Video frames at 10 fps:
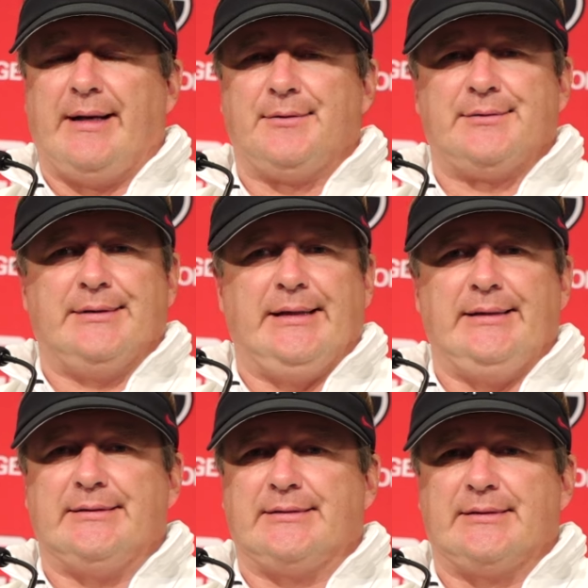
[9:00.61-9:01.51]
out.
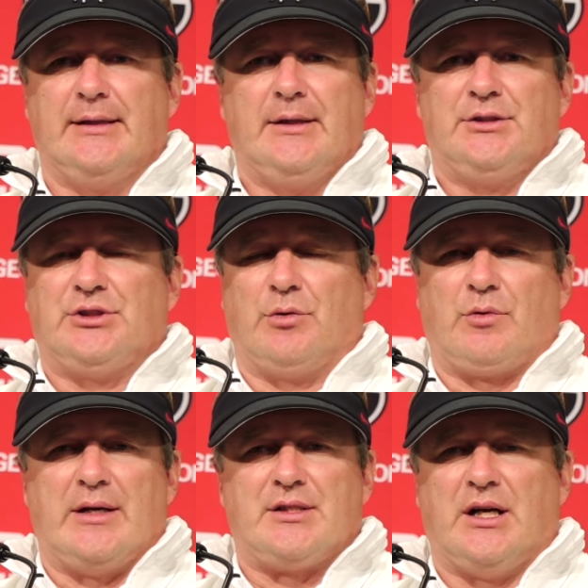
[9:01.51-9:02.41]
He's shown
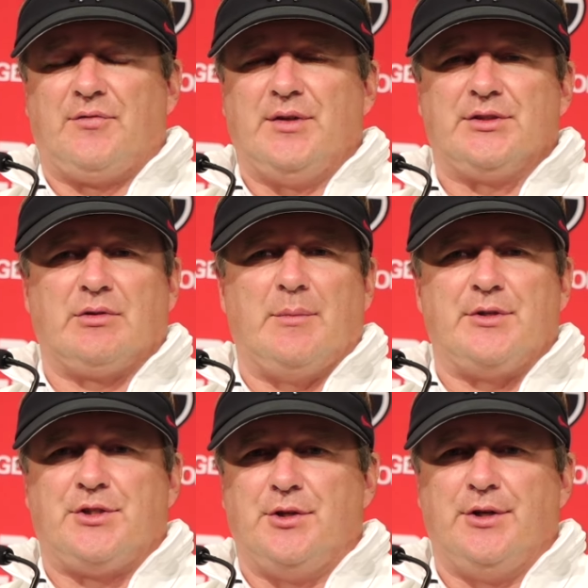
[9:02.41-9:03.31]
great toughness, great
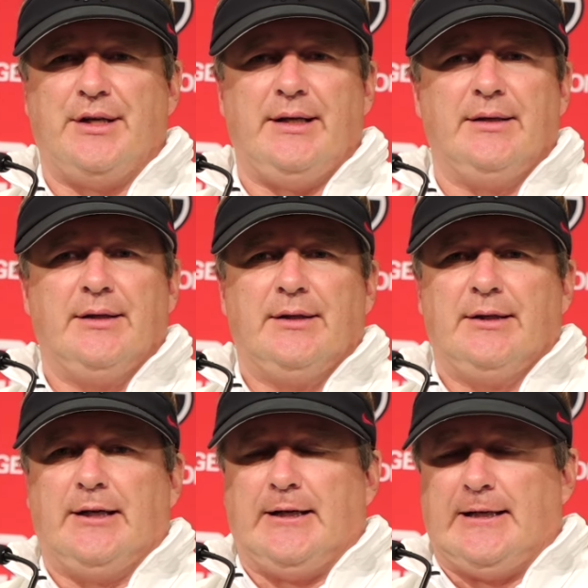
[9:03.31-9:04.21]
maturity,
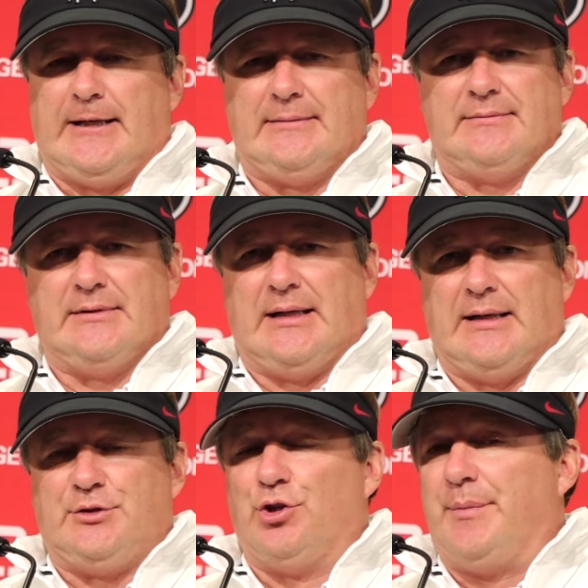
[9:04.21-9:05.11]

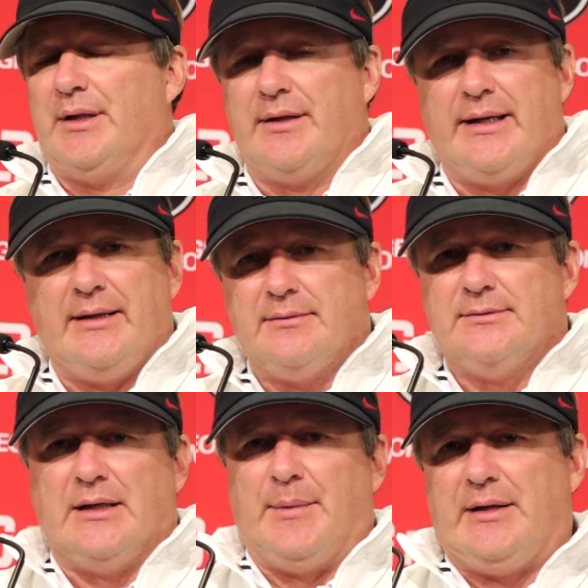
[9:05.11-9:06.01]
durability.
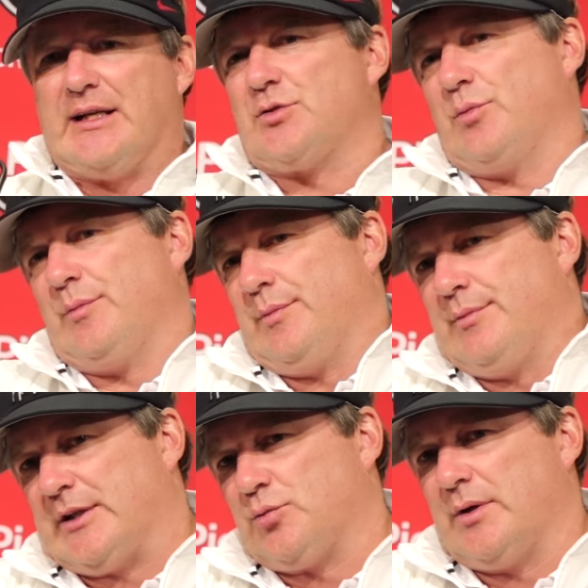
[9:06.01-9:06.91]
I mean, that's
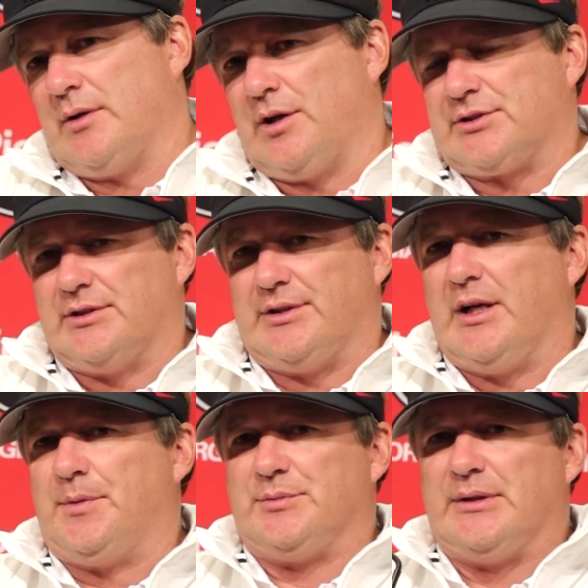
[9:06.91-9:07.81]
what Oscar
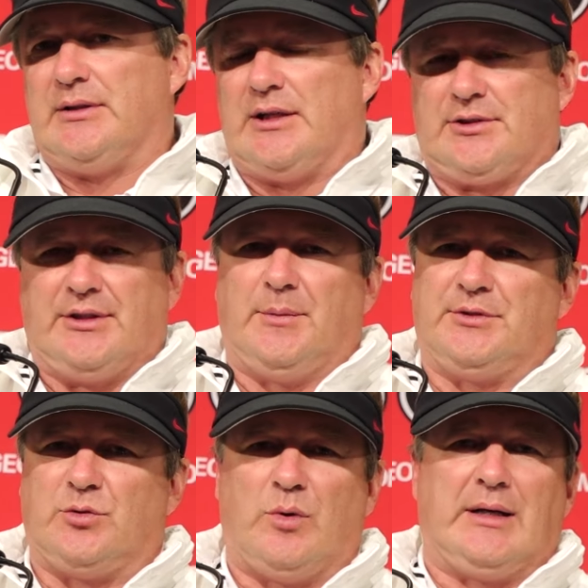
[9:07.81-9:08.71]
Delp has been. Oscar Delp
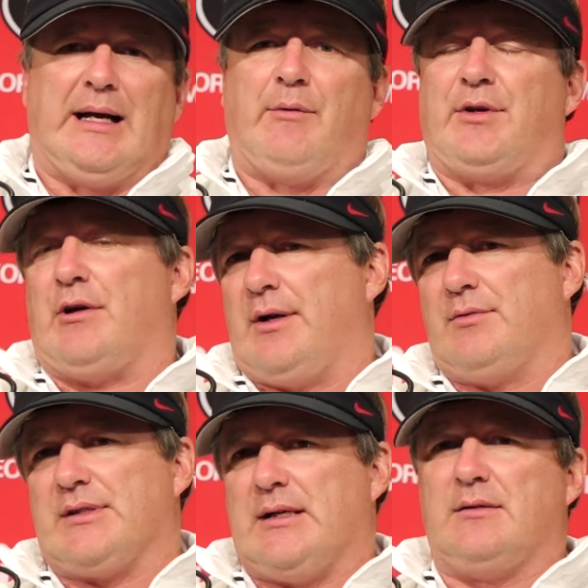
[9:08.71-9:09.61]
is the one guy when Darnell
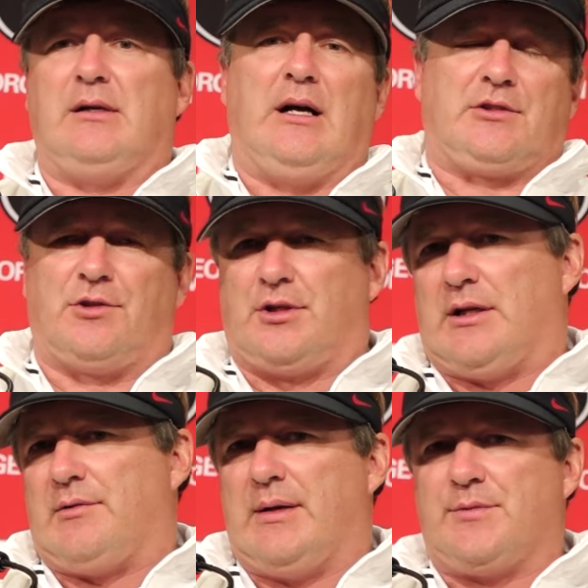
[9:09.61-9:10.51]
was out, Oscar took
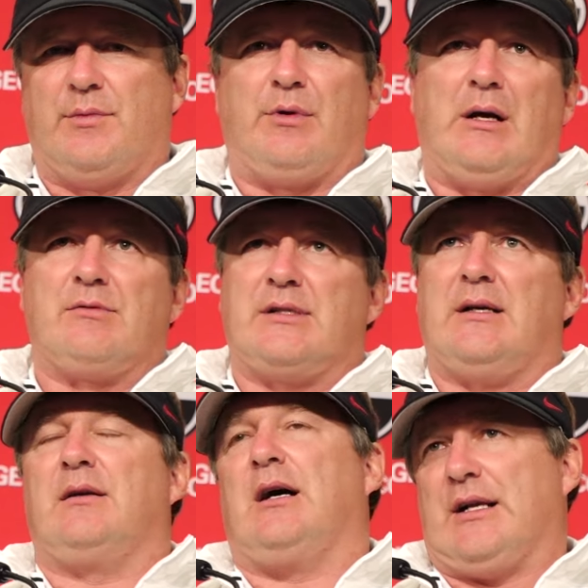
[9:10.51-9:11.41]
all the reps. When Brock was
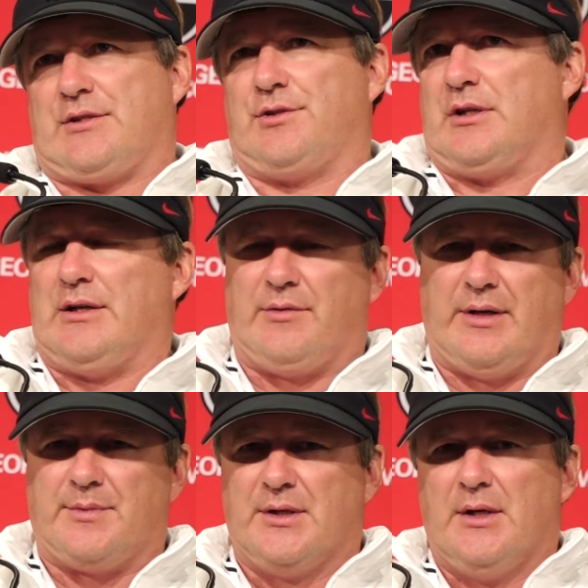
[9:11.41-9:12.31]
out, Oscar took all
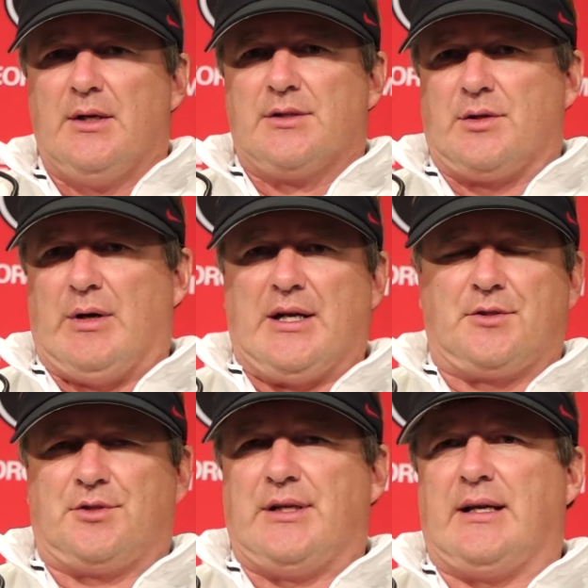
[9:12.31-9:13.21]
the reps. So
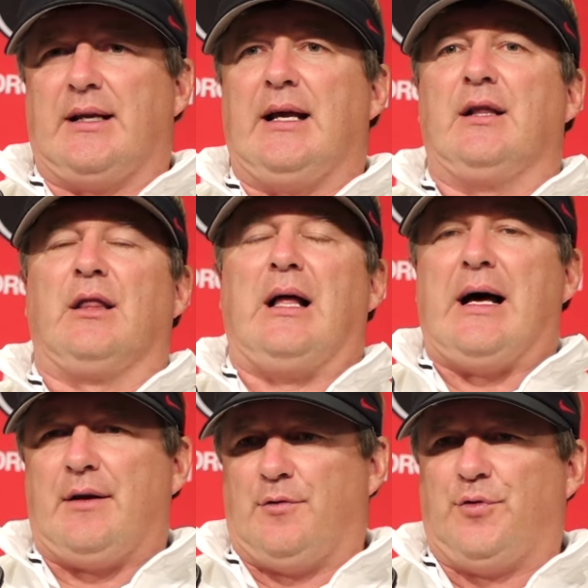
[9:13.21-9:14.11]
Oscar's taken a
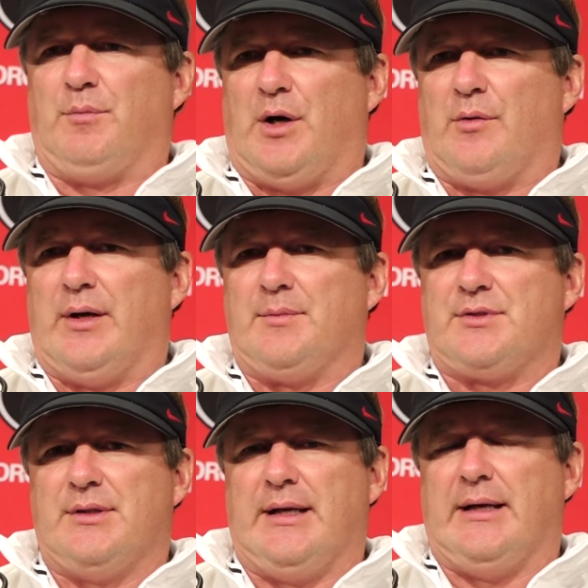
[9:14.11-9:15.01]
lot of football
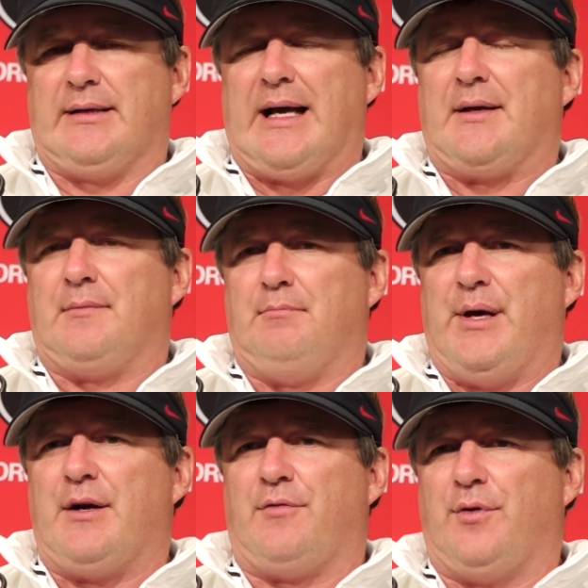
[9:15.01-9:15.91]
reps and gotten
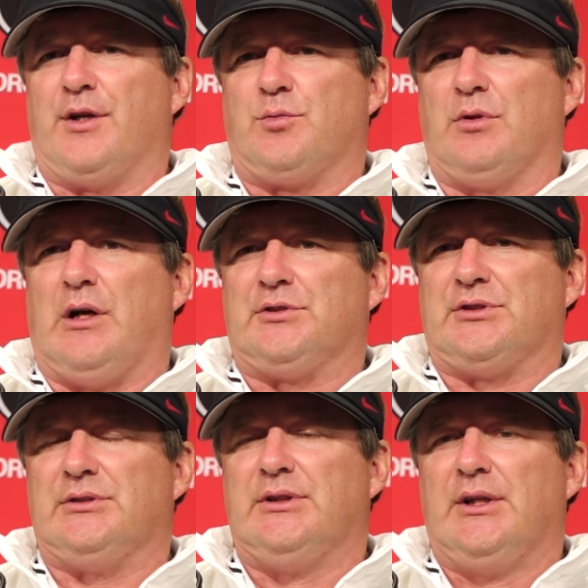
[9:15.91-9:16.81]
better for us. Well,
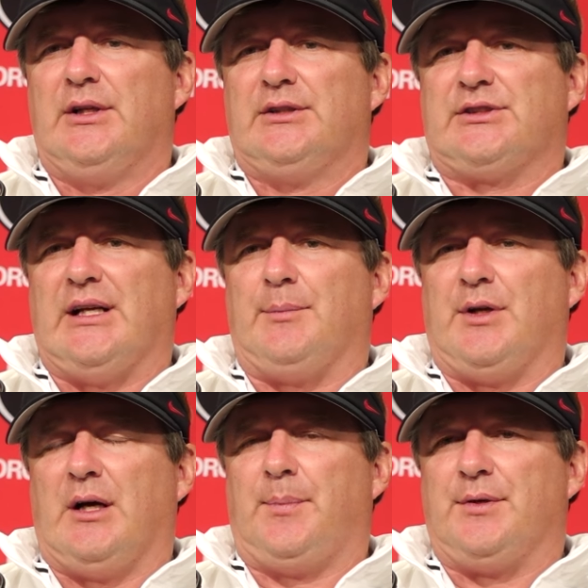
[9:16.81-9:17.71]
Lawson
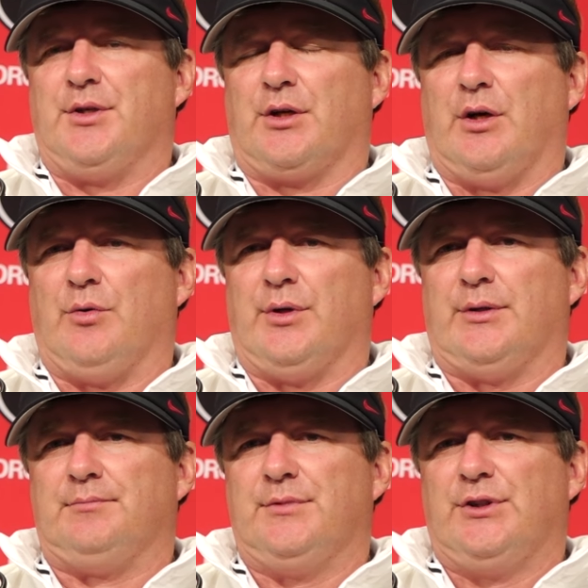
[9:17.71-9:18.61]
stepped up and took on a
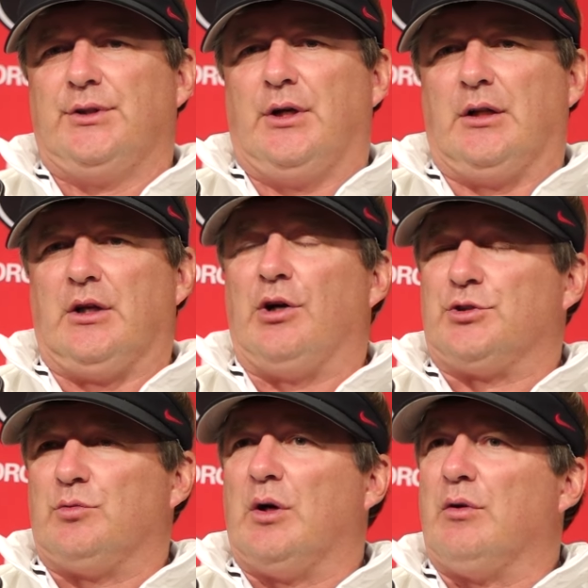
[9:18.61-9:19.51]

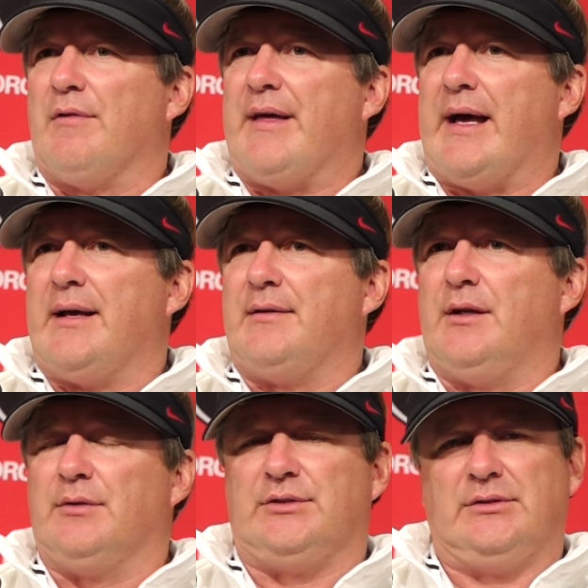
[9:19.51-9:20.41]
larger role of that, you
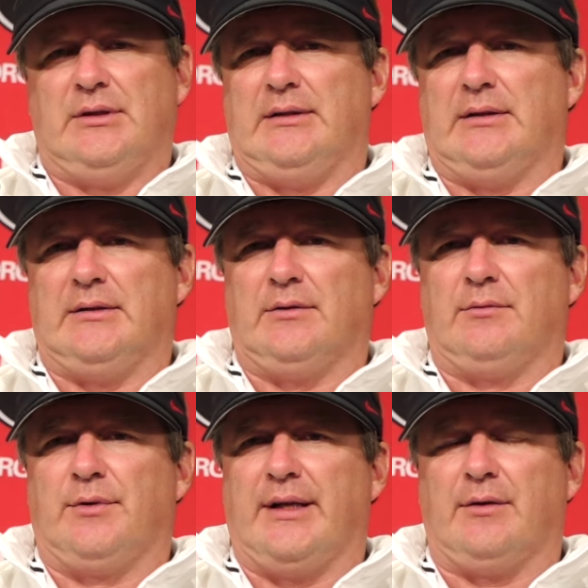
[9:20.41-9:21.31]
know, and the
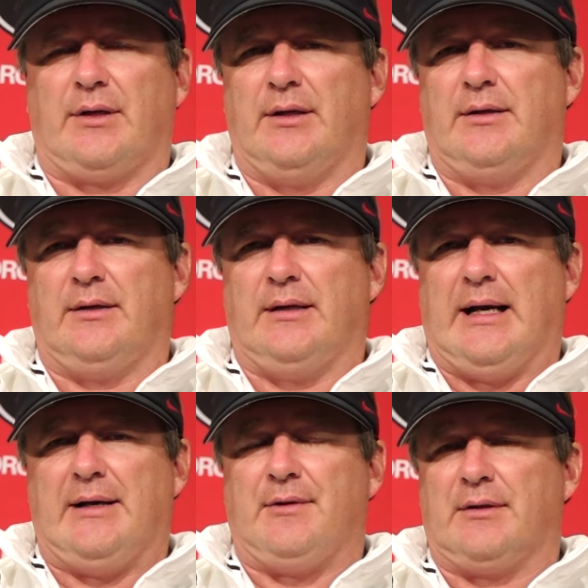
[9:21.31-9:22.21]
Riddell kid and
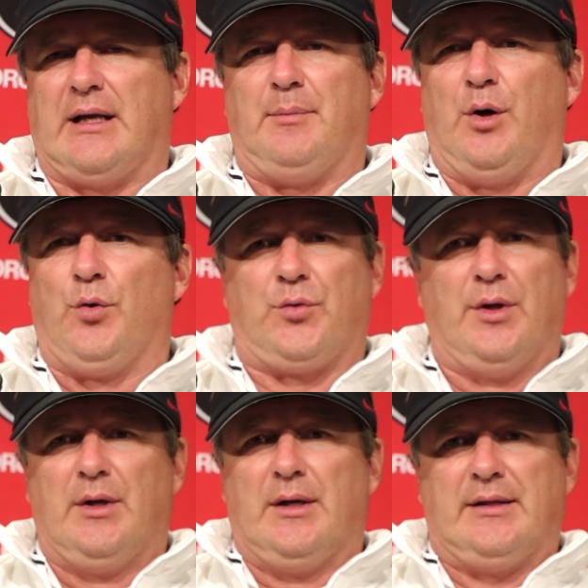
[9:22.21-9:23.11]
Heinrich, they
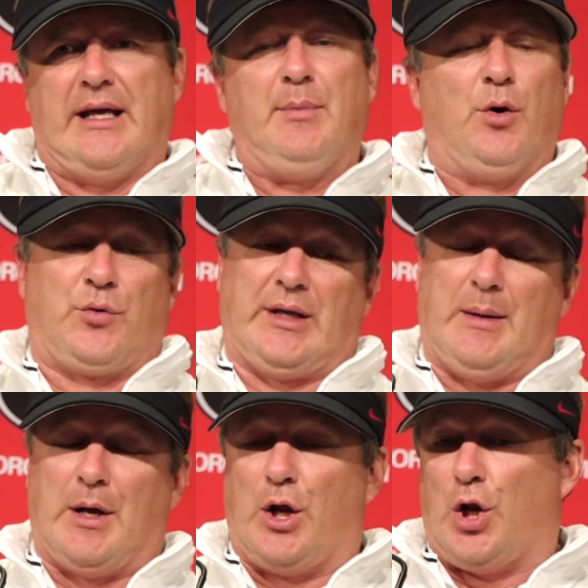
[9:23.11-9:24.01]
both
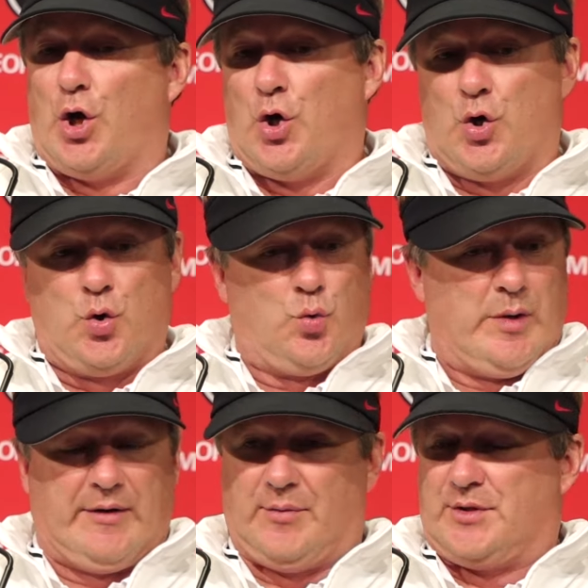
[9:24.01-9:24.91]
came a long
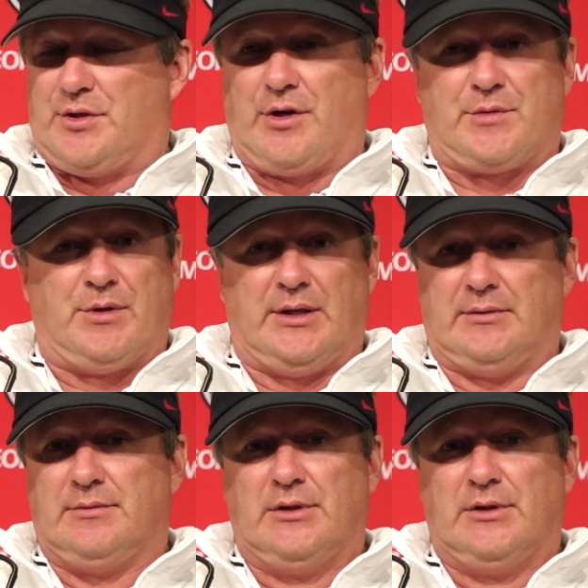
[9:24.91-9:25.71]
way from the start of spring.